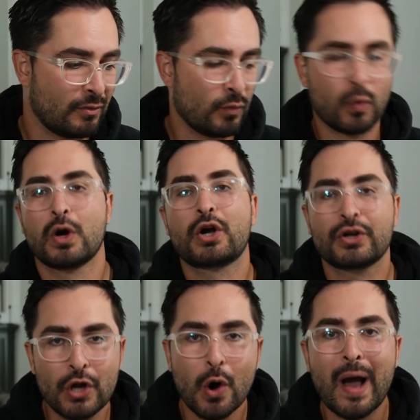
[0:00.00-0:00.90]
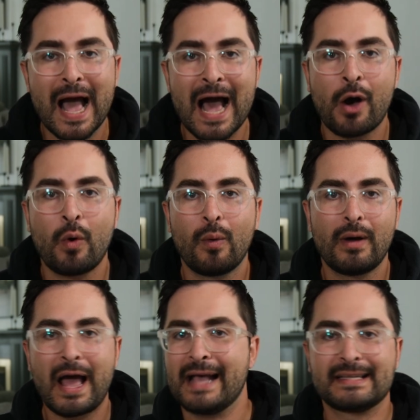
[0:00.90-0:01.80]
work know-how
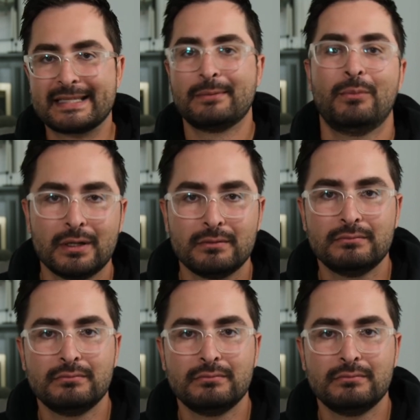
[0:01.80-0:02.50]
as someone